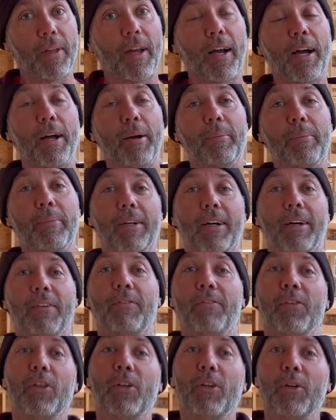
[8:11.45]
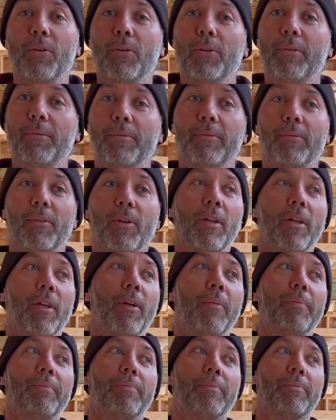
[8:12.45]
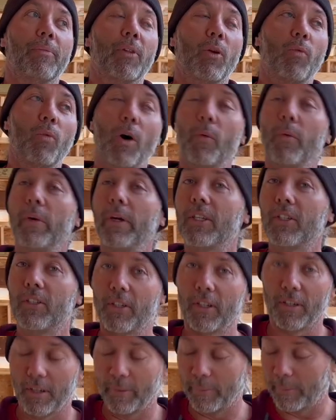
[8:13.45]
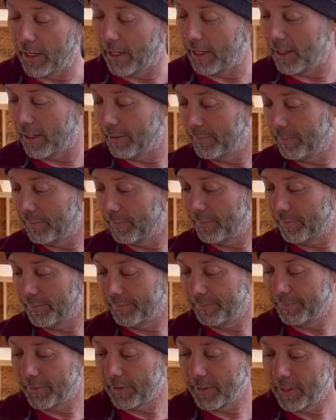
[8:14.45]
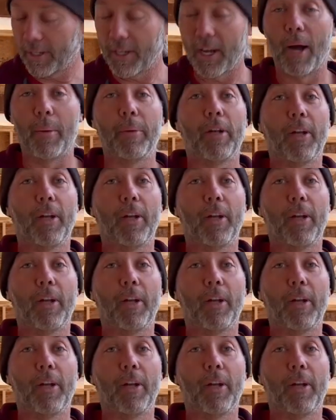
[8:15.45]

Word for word: um, a few what we consider to be common